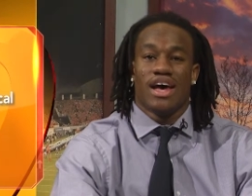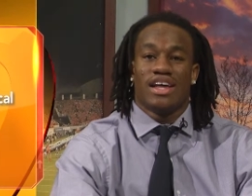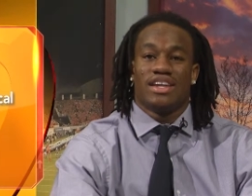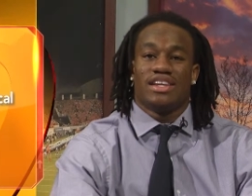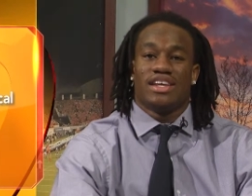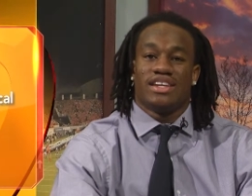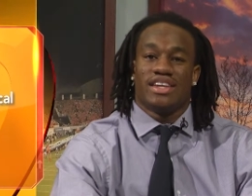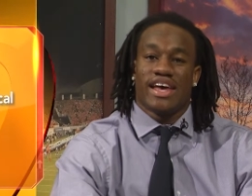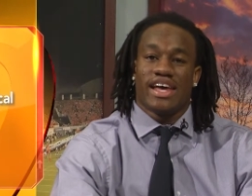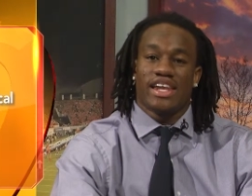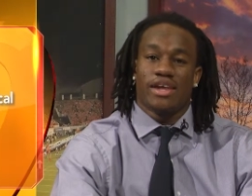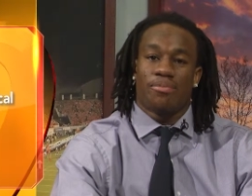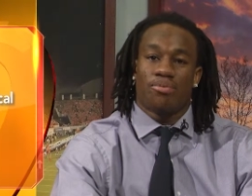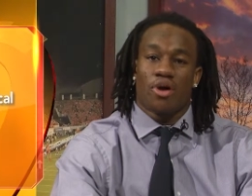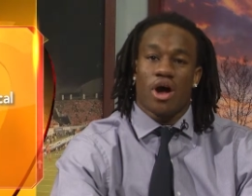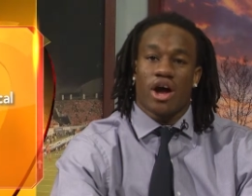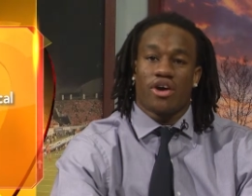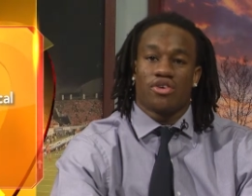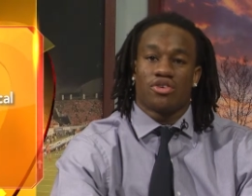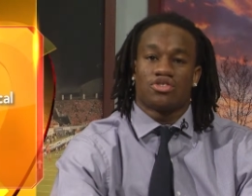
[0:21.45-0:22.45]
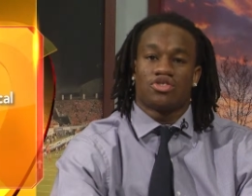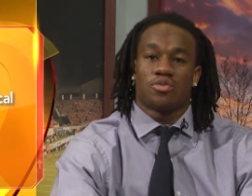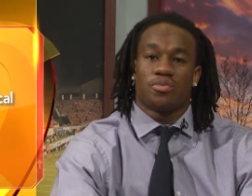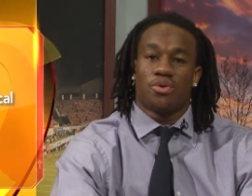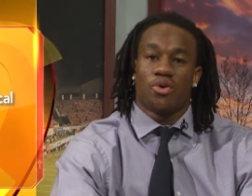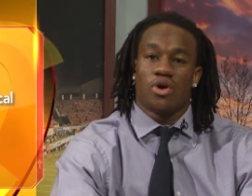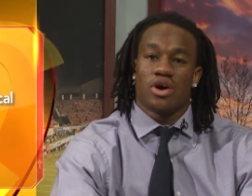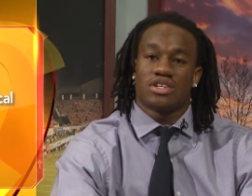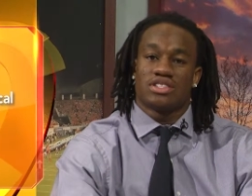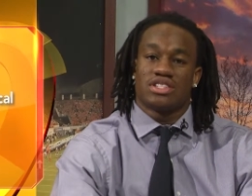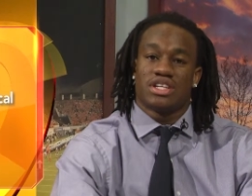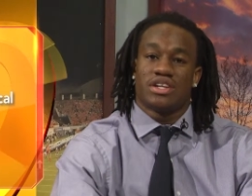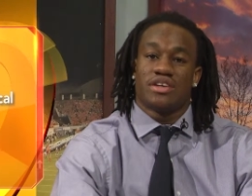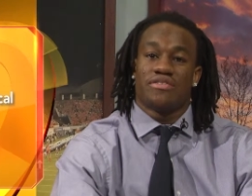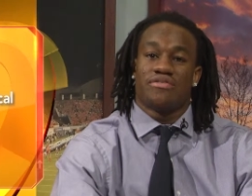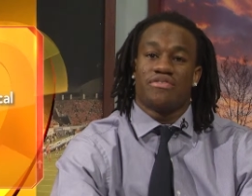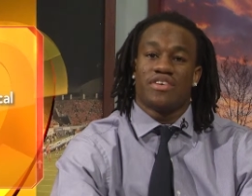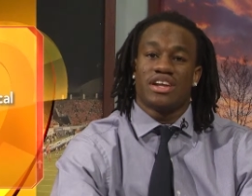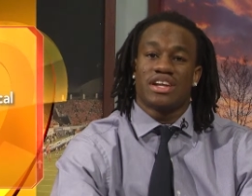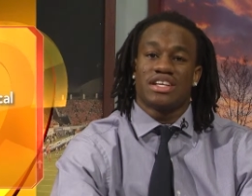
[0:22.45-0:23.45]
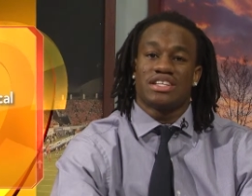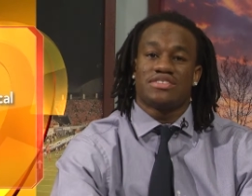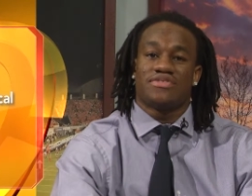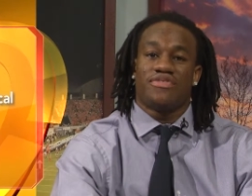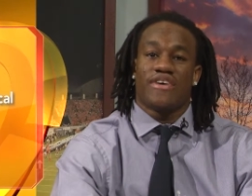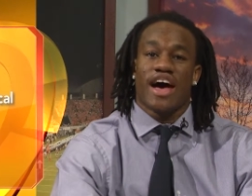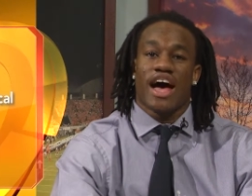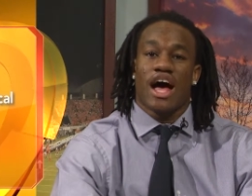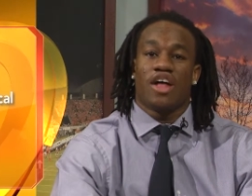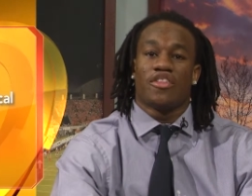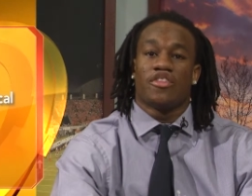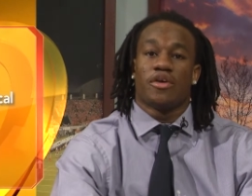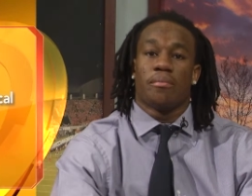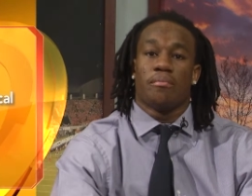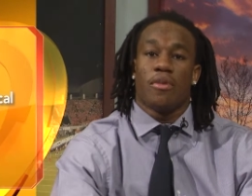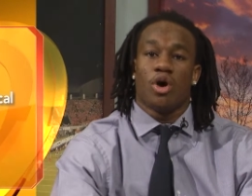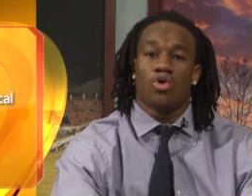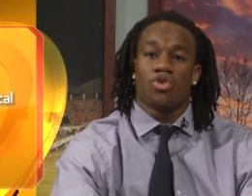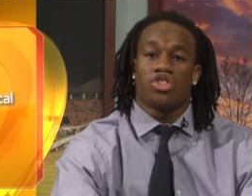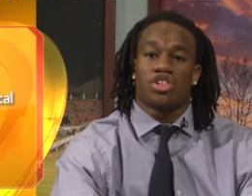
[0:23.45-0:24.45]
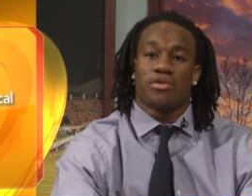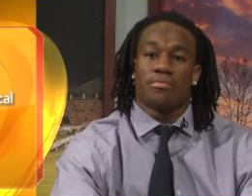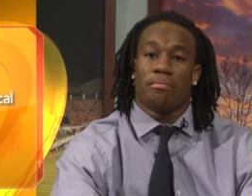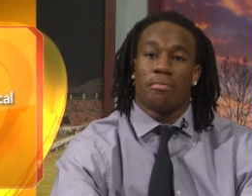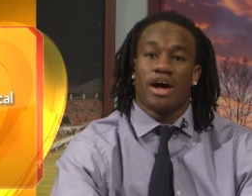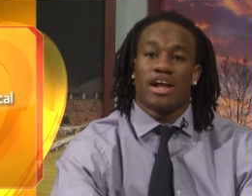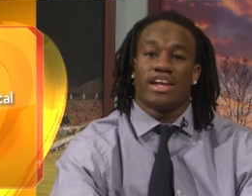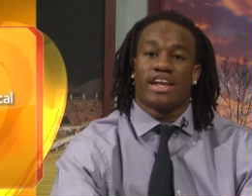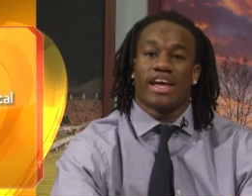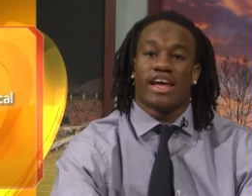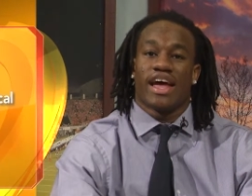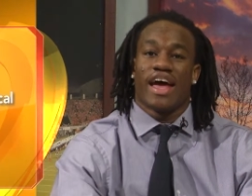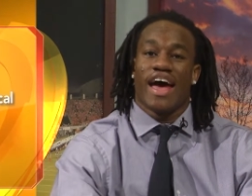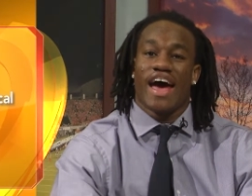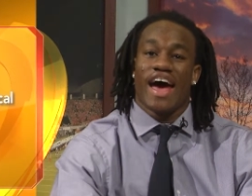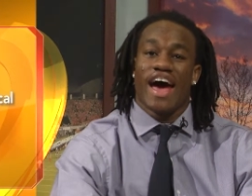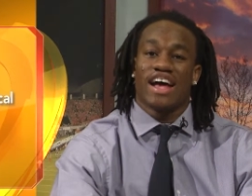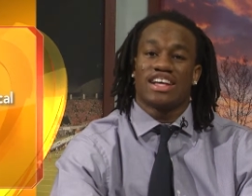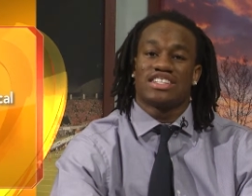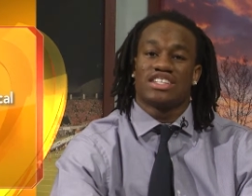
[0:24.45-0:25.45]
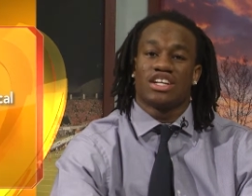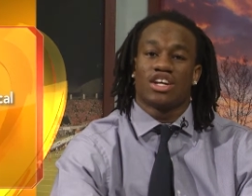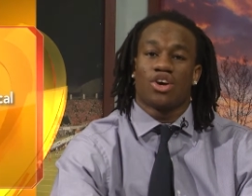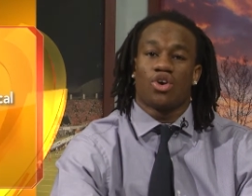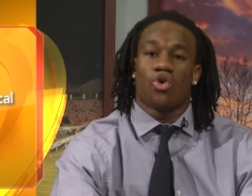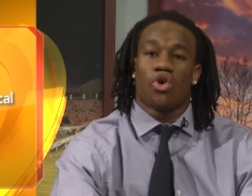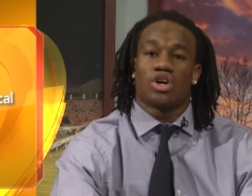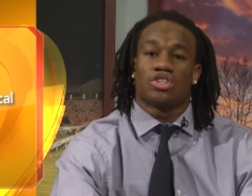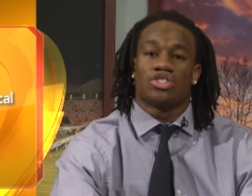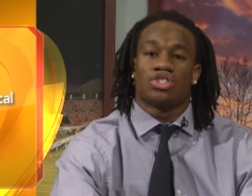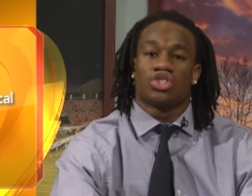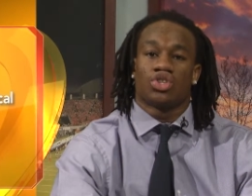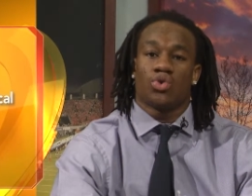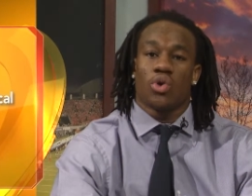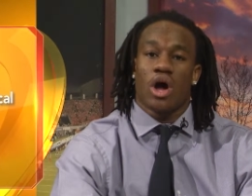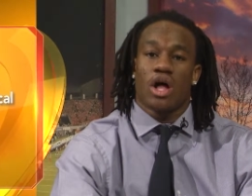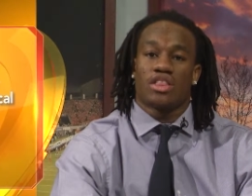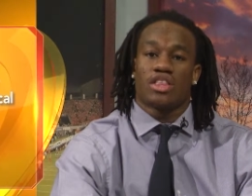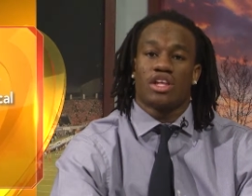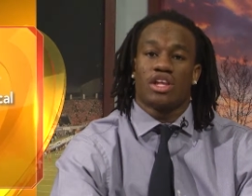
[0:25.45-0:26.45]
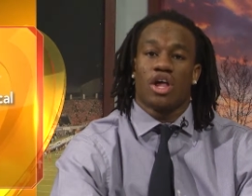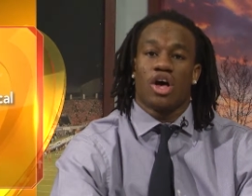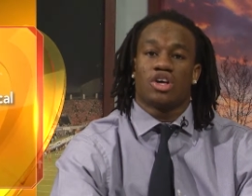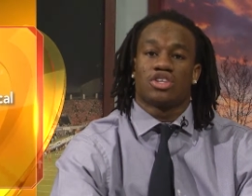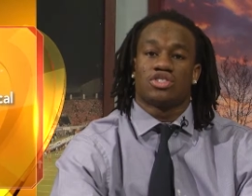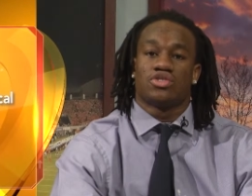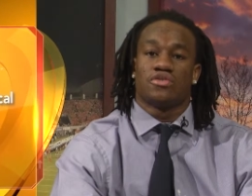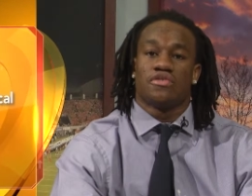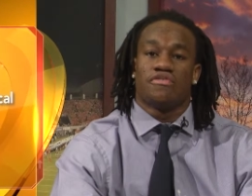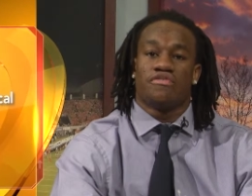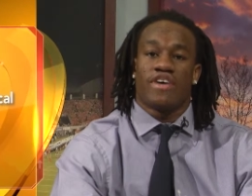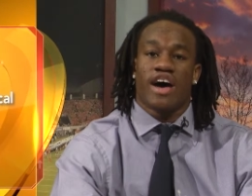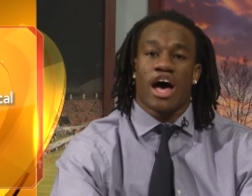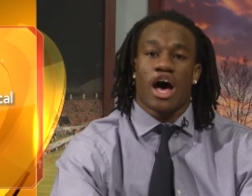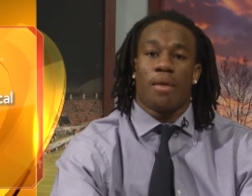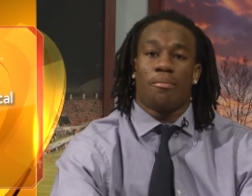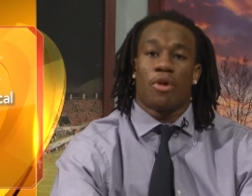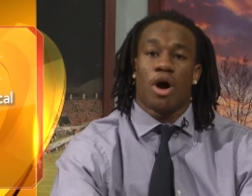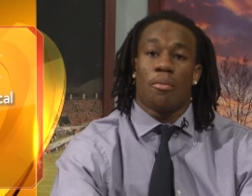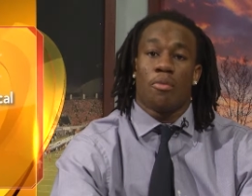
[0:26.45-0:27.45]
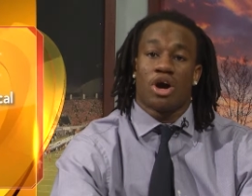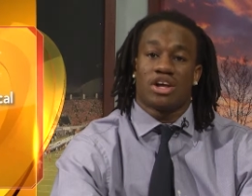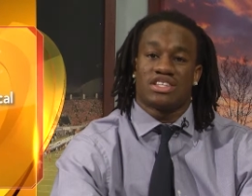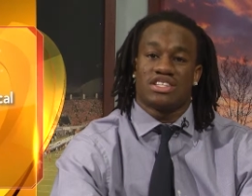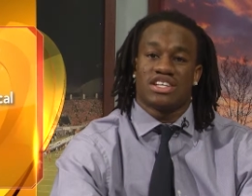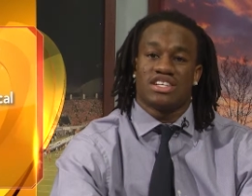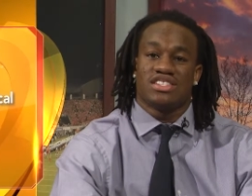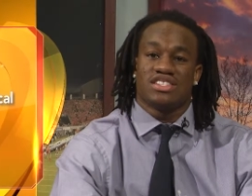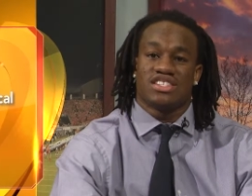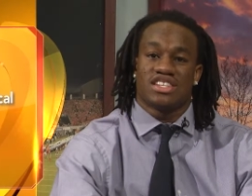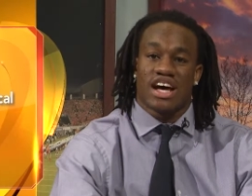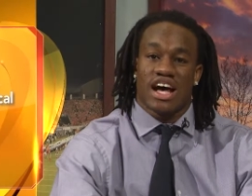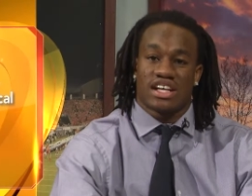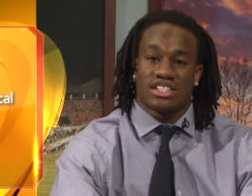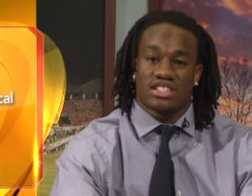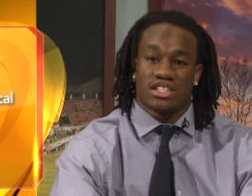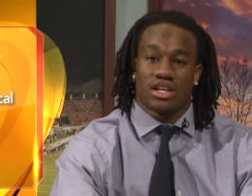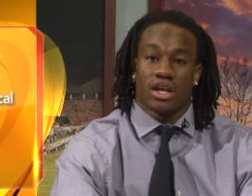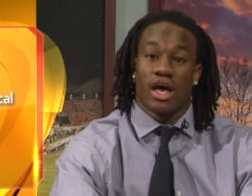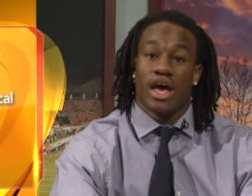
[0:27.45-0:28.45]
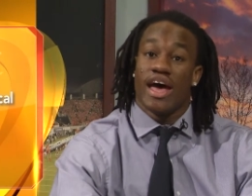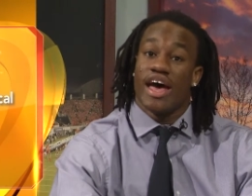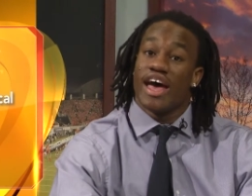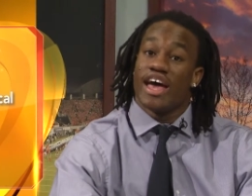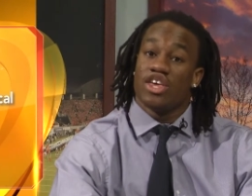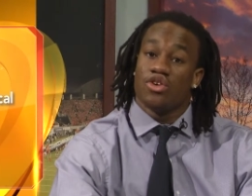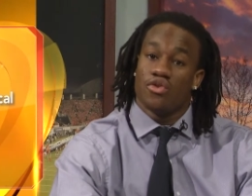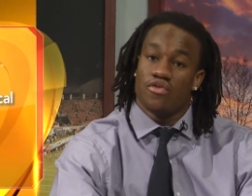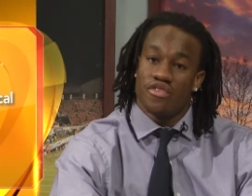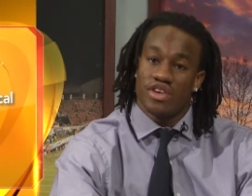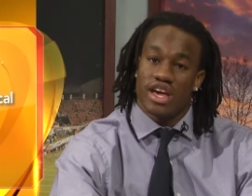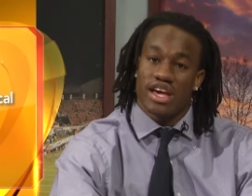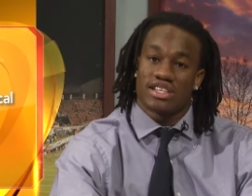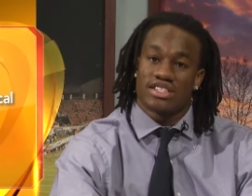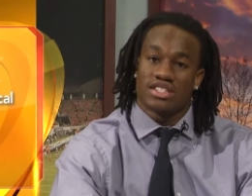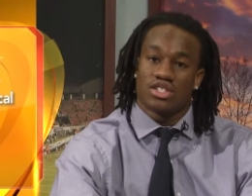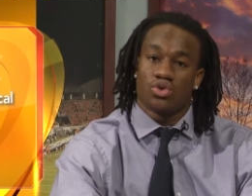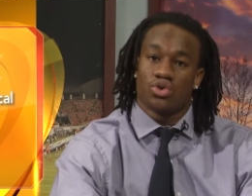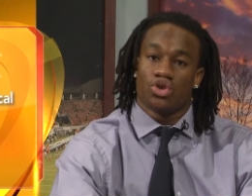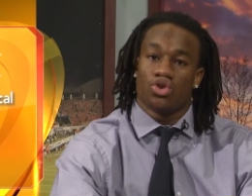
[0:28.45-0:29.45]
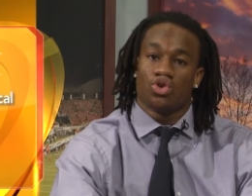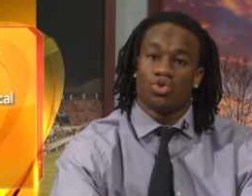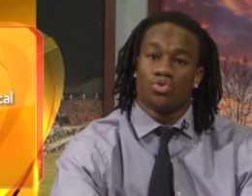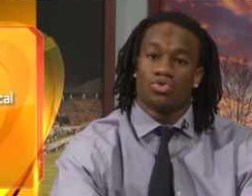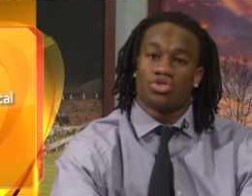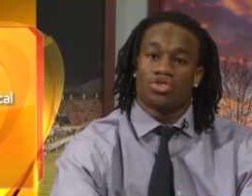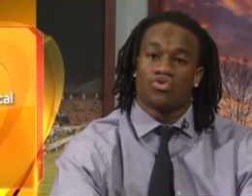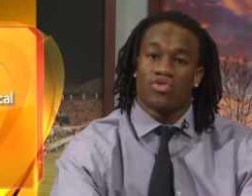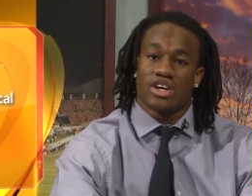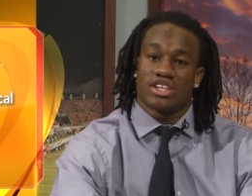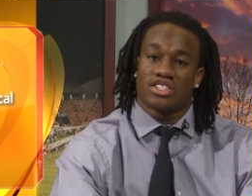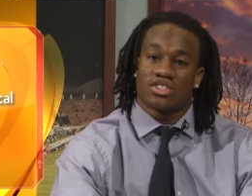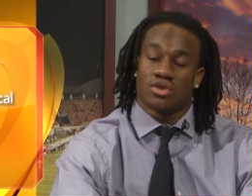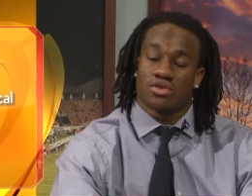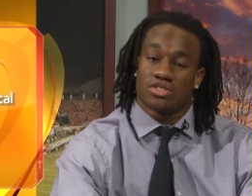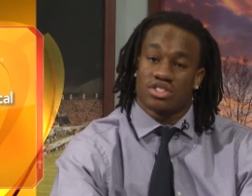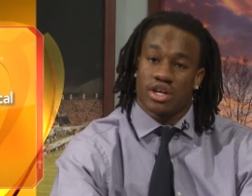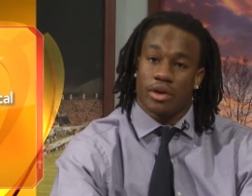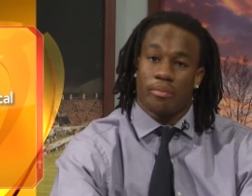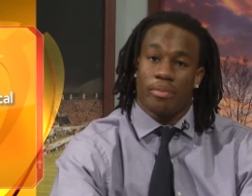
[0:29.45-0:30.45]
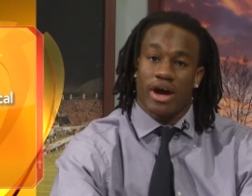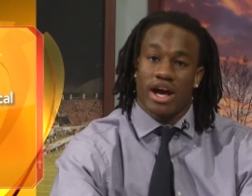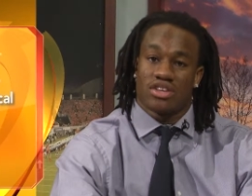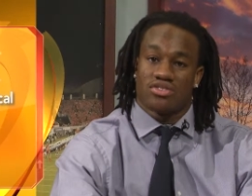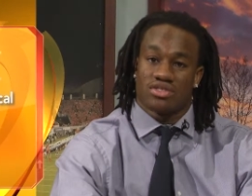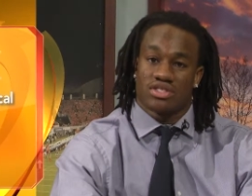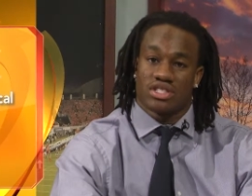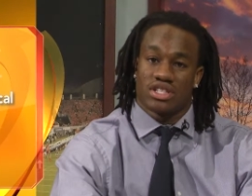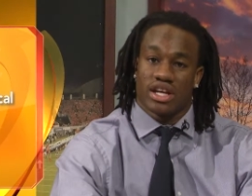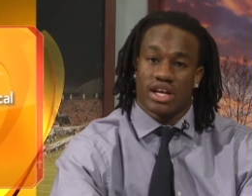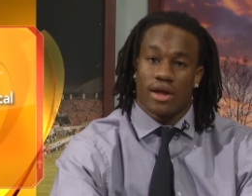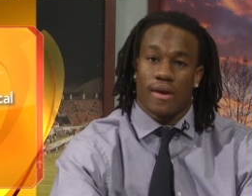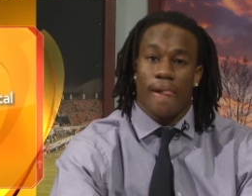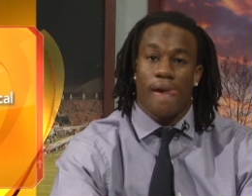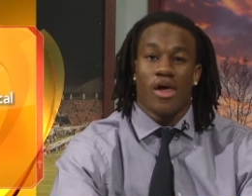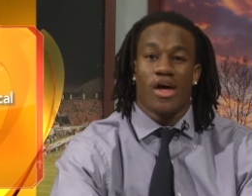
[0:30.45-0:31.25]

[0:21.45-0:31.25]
The Daily Progress reports the defendants filed the motion Monday asking the court to throw out the lawsuit filed by Martese Johnson, a UVA student who was arrested on St. Patrick's Day.